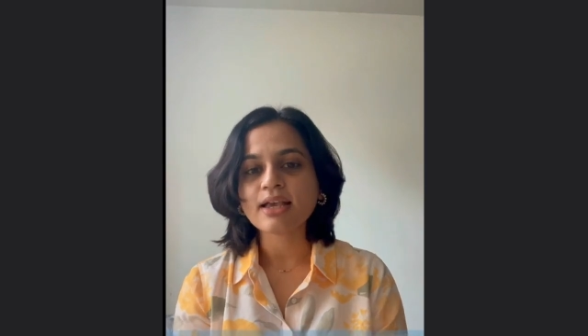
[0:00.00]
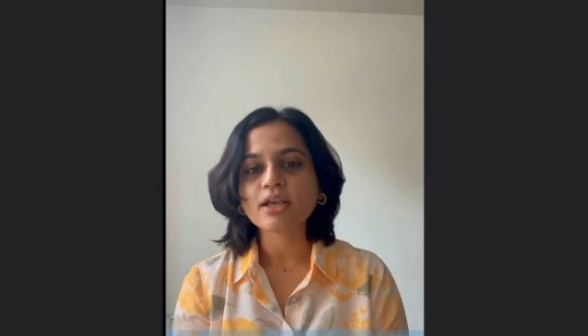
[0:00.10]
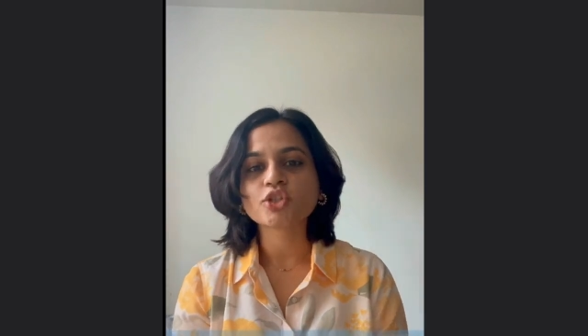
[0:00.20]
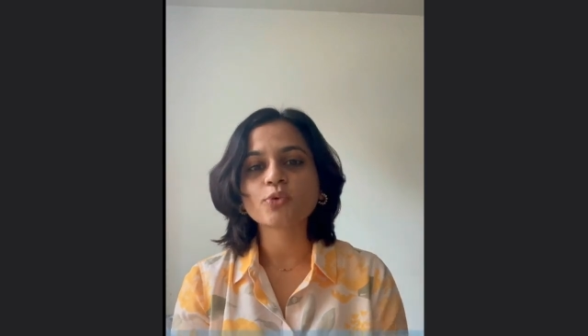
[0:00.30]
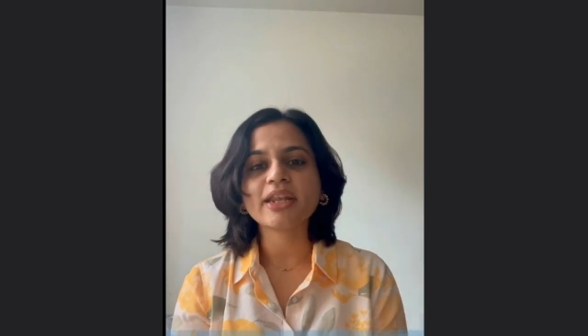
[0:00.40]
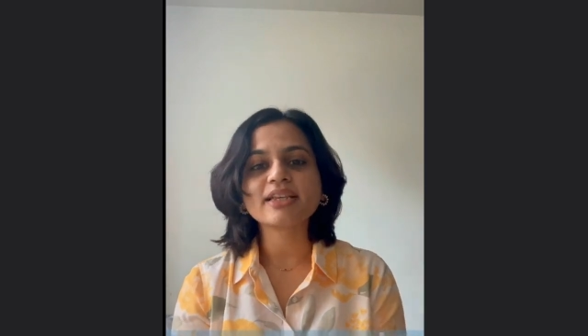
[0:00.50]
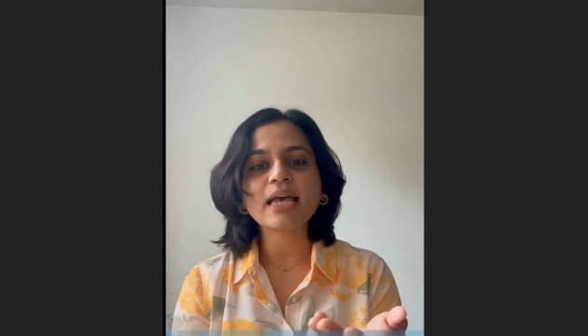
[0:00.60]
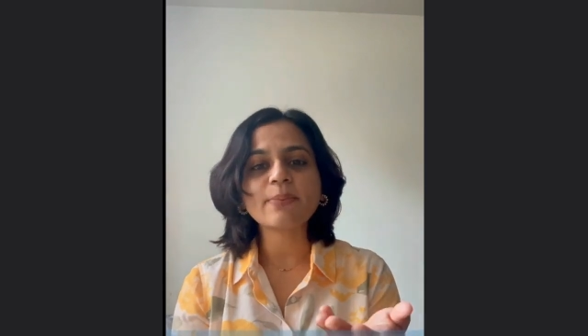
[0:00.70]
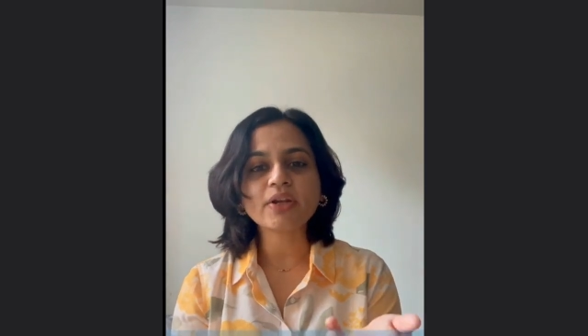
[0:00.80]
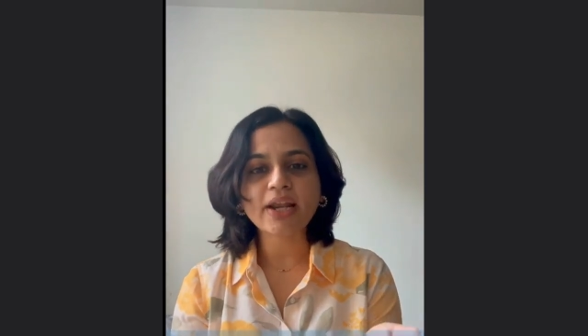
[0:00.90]
So when
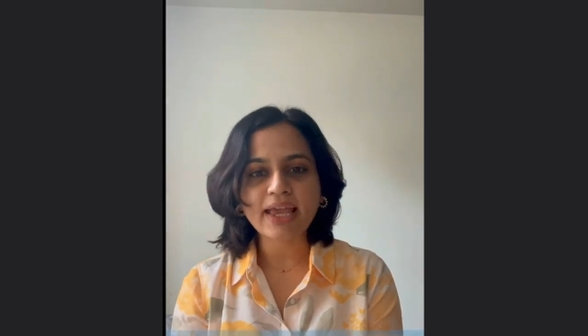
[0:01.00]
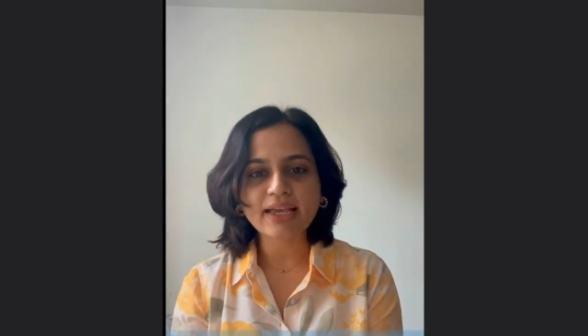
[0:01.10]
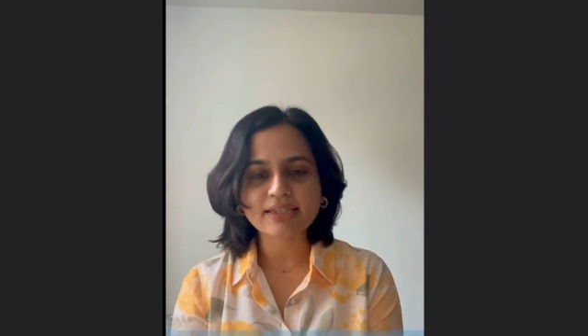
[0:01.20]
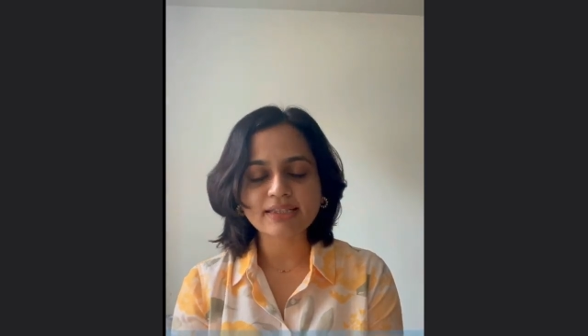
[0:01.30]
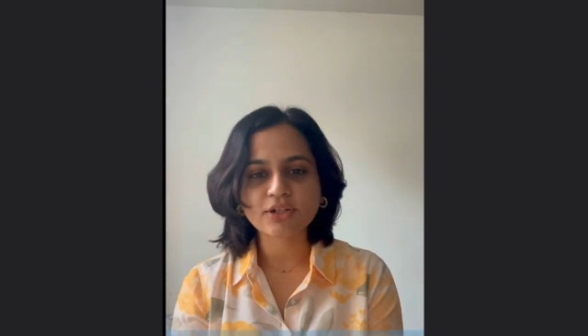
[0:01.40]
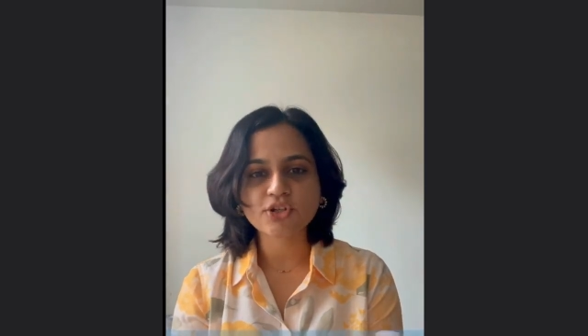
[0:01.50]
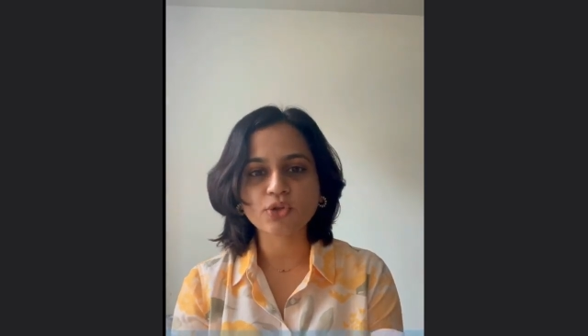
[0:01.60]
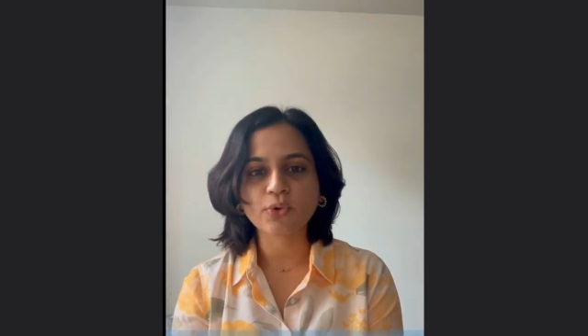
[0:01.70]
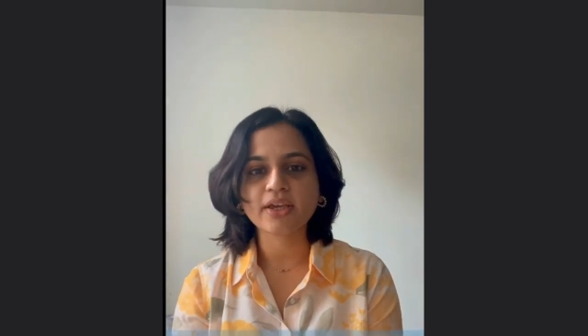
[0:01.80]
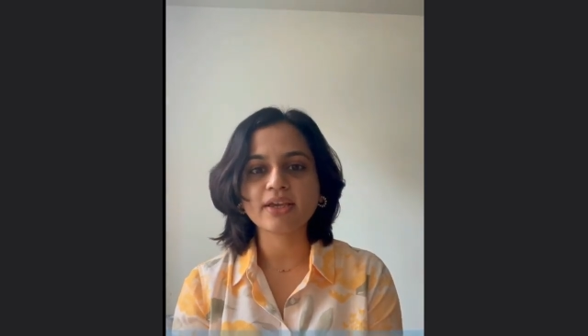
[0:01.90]
examiner X
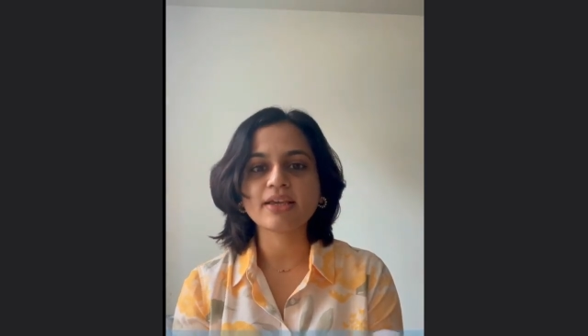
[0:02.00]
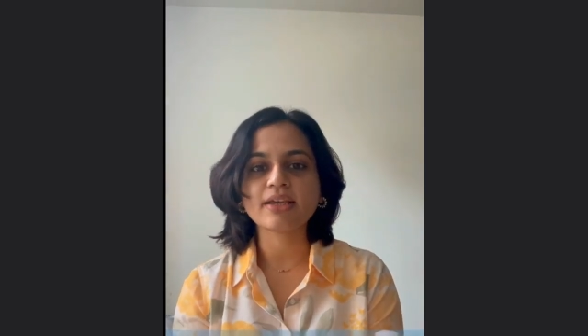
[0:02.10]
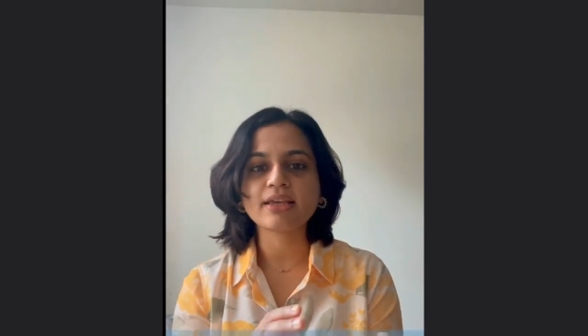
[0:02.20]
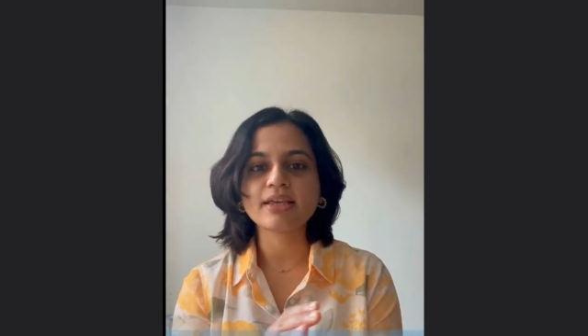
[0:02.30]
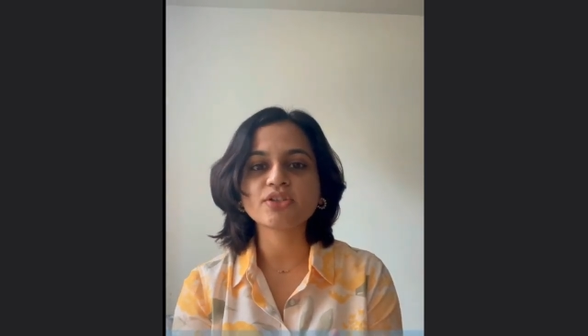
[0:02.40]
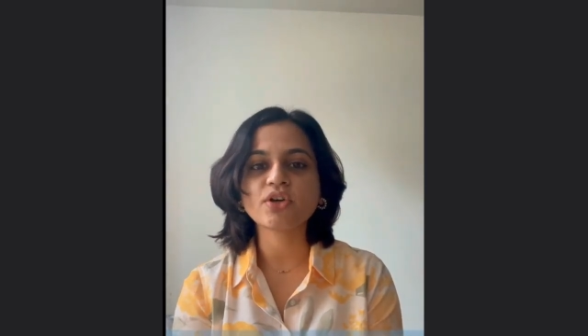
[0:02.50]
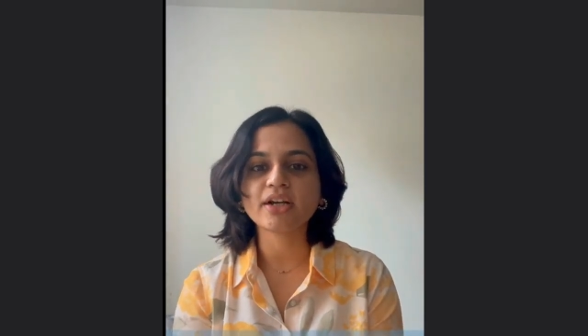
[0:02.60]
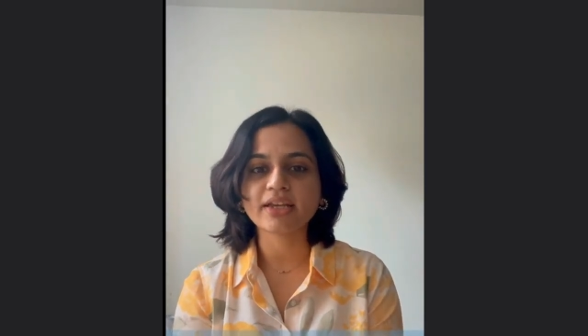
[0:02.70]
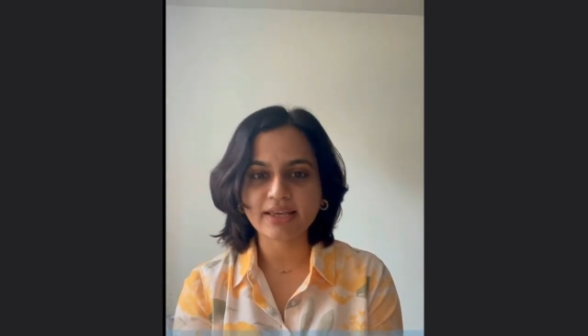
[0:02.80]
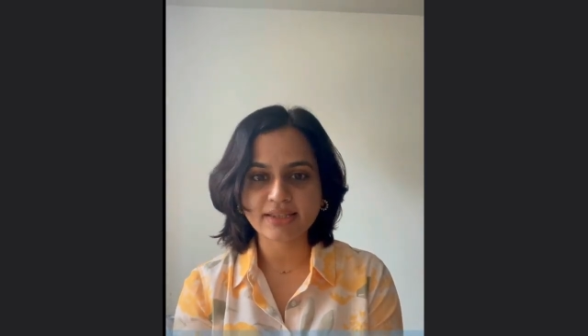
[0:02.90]
showing his or her
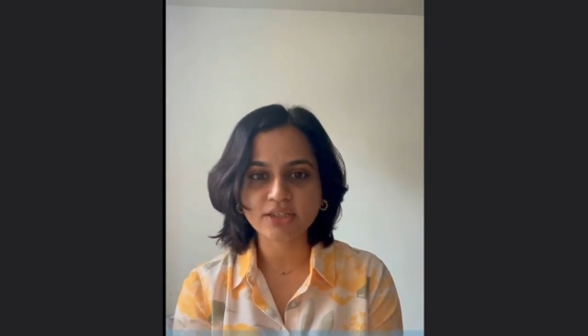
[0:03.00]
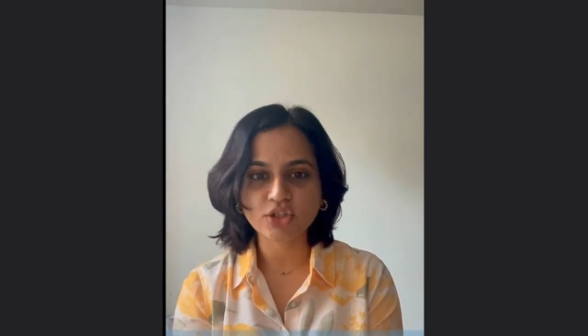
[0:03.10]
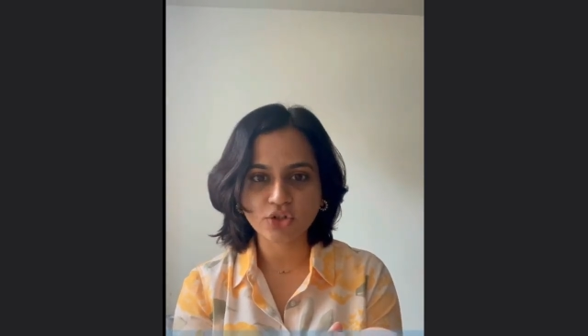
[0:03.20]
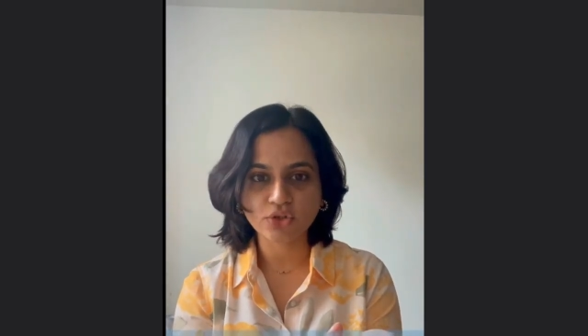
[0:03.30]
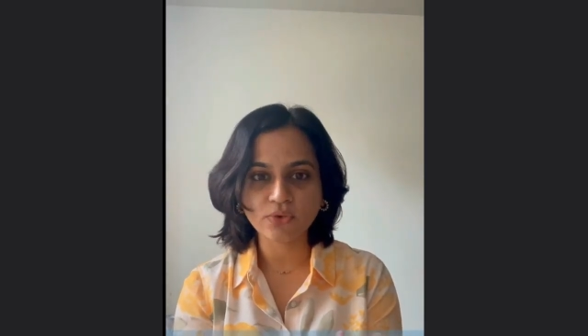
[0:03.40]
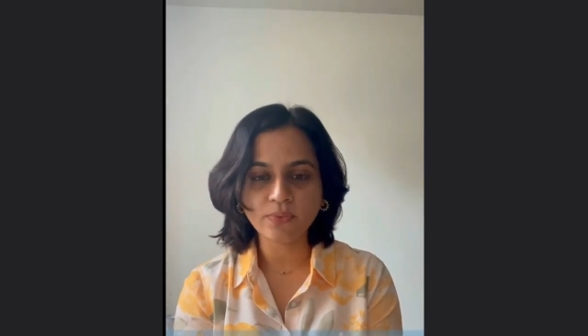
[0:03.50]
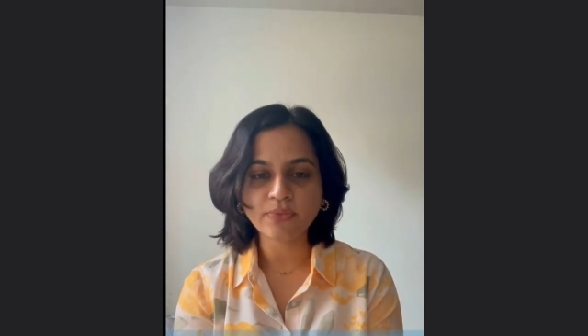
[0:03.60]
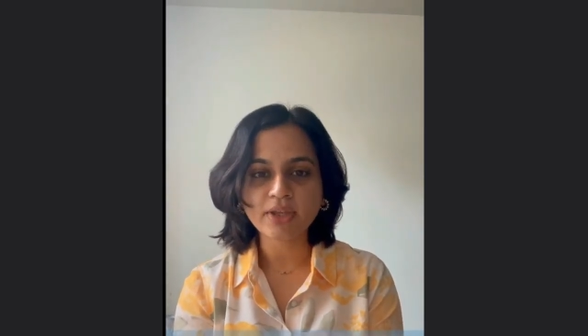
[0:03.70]
cases to you,